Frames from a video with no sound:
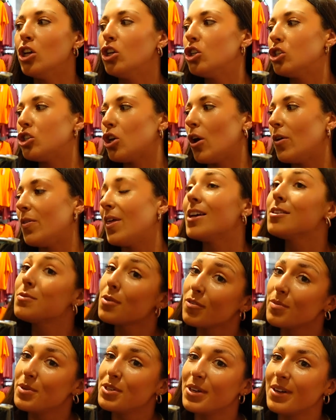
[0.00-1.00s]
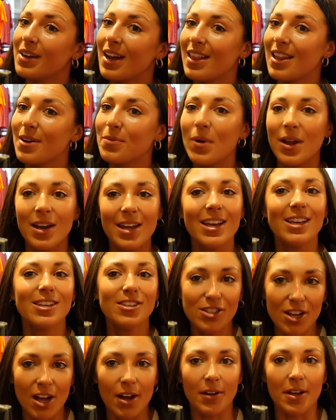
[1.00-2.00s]
So that's what I've been doing, and then when it
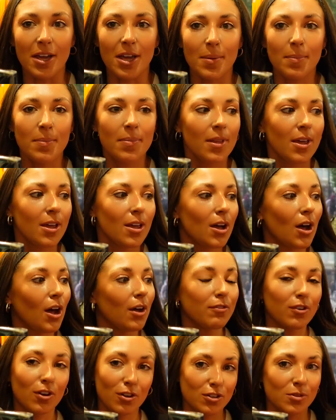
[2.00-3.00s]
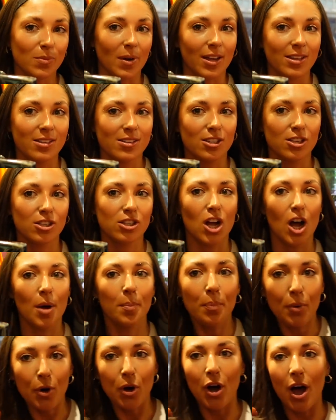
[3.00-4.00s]
is time, I've got somewhere else to start.
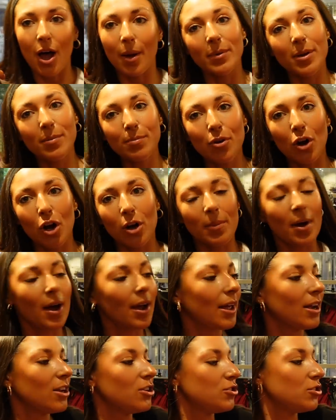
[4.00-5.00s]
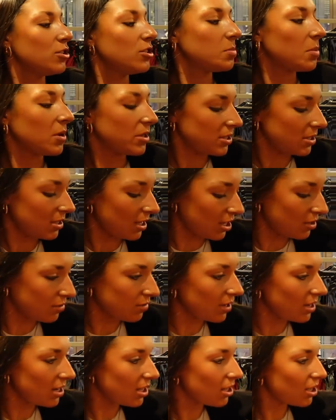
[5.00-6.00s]
But I'm in Primark and I just thought it was
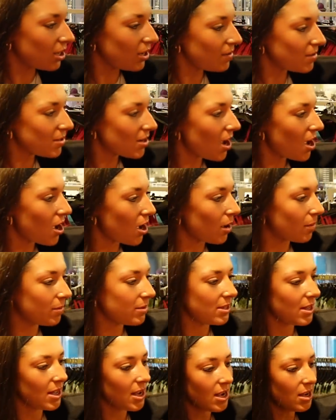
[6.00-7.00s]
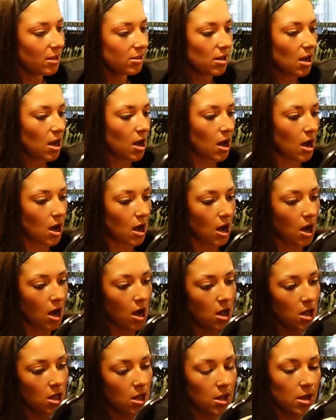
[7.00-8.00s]
really cute tops. These
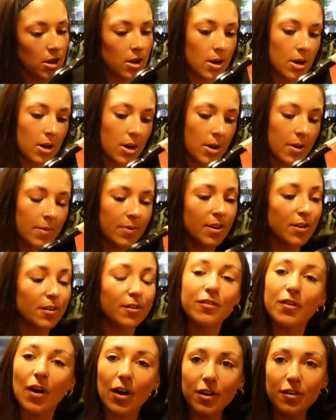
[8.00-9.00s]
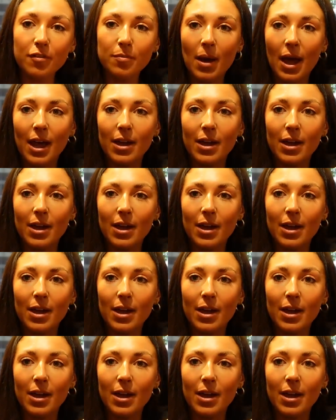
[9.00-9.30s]
are £5.